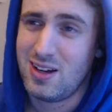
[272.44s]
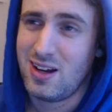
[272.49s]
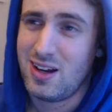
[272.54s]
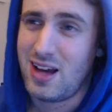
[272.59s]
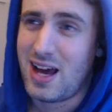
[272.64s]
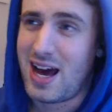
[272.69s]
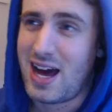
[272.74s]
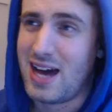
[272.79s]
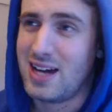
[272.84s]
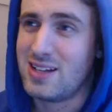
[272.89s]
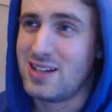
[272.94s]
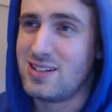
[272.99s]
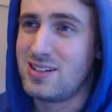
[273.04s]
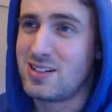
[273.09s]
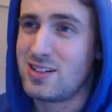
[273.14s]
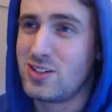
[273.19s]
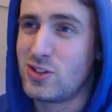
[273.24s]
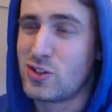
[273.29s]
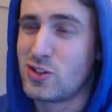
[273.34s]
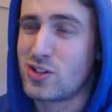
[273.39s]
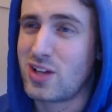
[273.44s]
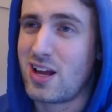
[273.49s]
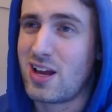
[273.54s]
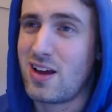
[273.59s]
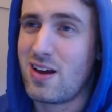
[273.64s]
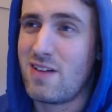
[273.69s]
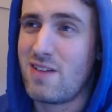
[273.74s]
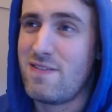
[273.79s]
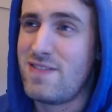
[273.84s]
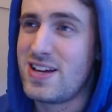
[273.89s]
and just
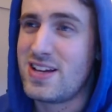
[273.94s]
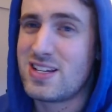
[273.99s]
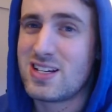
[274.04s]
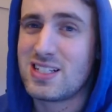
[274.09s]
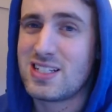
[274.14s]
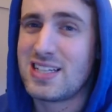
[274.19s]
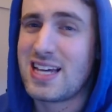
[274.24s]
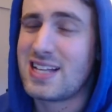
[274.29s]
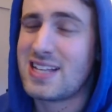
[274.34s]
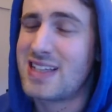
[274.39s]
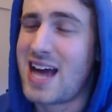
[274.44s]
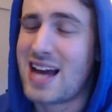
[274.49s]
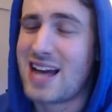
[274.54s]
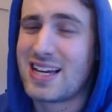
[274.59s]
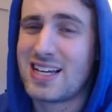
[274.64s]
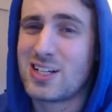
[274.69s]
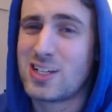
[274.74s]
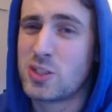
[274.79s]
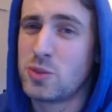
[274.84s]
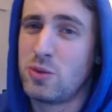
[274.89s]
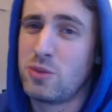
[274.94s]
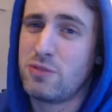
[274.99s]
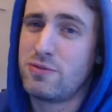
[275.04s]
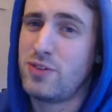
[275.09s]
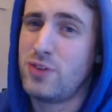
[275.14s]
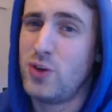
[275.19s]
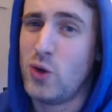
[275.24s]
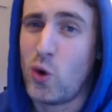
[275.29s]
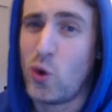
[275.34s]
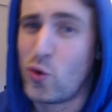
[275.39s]
viciously attacking someone for
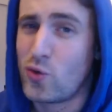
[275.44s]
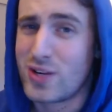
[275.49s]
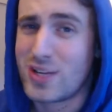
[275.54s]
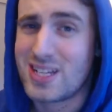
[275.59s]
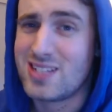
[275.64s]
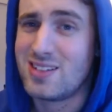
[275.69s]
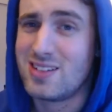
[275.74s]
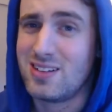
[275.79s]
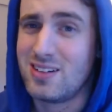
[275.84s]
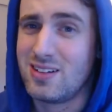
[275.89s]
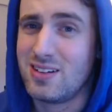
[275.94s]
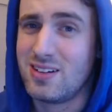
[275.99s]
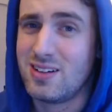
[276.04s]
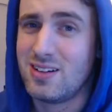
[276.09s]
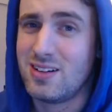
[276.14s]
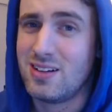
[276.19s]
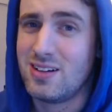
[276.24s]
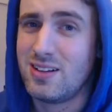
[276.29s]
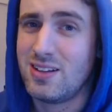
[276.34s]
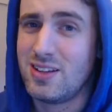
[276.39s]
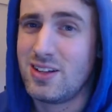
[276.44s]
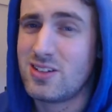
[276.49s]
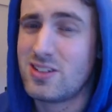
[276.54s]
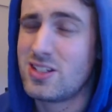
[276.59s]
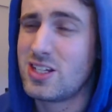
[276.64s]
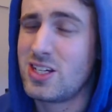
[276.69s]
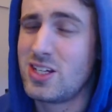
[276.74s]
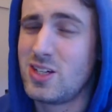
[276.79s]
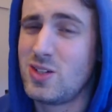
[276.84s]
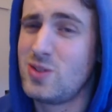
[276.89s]
no reason. There's a
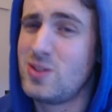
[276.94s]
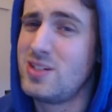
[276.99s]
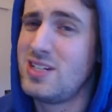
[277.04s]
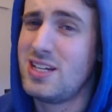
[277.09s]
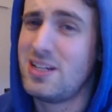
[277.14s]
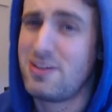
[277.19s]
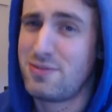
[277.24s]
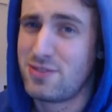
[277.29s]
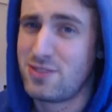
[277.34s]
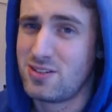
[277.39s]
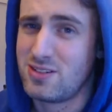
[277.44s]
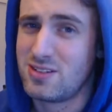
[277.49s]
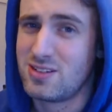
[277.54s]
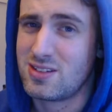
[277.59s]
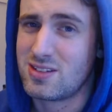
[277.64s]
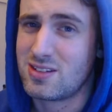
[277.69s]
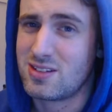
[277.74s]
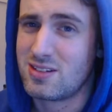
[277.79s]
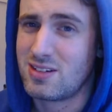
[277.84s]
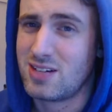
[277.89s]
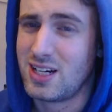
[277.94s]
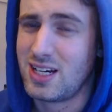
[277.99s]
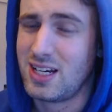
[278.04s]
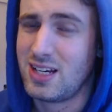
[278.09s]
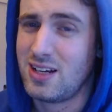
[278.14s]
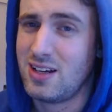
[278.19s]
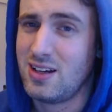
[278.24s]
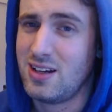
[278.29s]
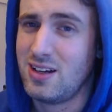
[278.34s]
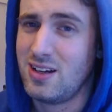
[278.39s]
huge difference, right?
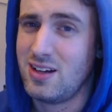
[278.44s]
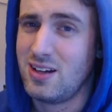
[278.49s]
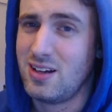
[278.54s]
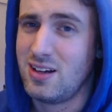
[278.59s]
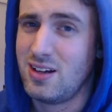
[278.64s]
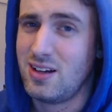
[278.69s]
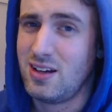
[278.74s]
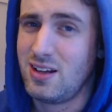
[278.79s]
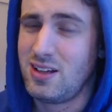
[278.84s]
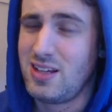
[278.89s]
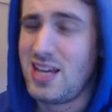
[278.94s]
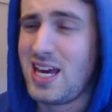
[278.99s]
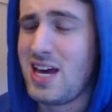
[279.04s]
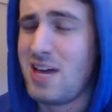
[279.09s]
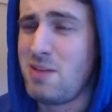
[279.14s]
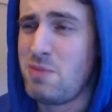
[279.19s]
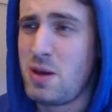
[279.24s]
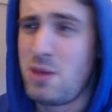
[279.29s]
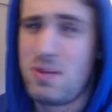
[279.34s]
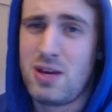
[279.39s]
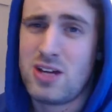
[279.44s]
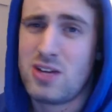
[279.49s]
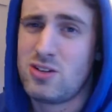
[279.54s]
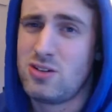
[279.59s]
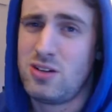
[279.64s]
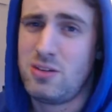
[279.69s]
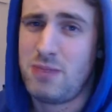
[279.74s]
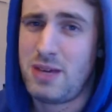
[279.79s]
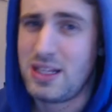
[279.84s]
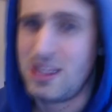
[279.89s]
Yeah, maybe I shouldn't
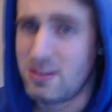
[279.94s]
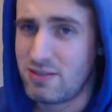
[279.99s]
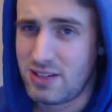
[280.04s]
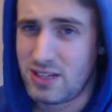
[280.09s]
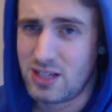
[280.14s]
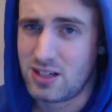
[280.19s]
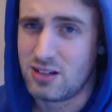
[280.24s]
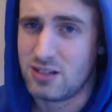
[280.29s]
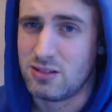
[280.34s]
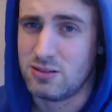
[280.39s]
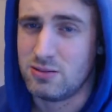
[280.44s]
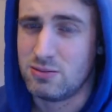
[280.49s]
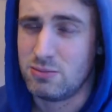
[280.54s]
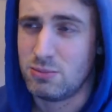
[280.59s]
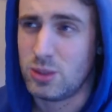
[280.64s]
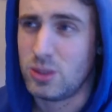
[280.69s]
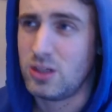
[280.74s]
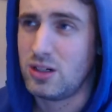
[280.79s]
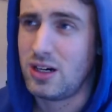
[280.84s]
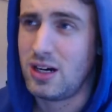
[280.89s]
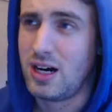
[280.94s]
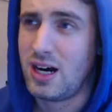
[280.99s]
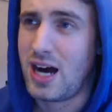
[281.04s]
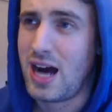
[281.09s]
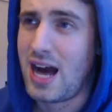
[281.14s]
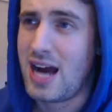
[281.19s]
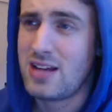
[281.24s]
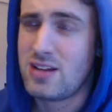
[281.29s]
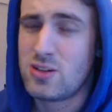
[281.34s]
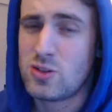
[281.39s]
have made the video, but
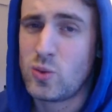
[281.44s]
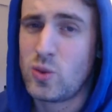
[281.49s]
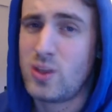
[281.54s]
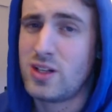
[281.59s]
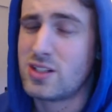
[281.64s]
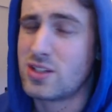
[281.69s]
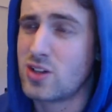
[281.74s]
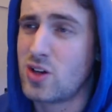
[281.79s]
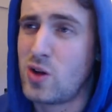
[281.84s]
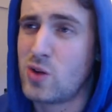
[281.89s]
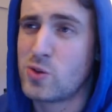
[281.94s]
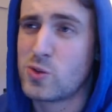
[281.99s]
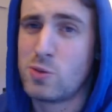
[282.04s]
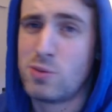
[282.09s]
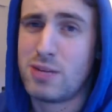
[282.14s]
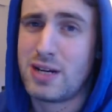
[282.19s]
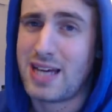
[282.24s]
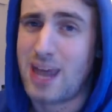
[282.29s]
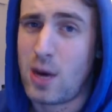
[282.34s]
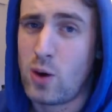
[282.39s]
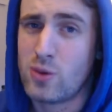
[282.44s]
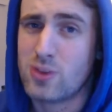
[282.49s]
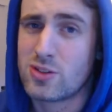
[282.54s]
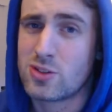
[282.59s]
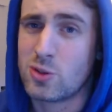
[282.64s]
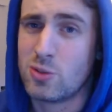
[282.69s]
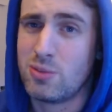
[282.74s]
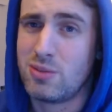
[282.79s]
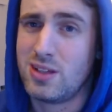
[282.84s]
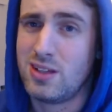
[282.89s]
I just wanted to call somebody out on
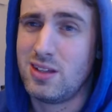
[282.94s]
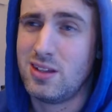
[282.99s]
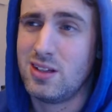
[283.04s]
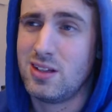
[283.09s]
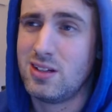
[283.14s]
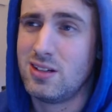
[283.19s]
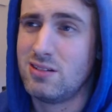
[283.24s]
something that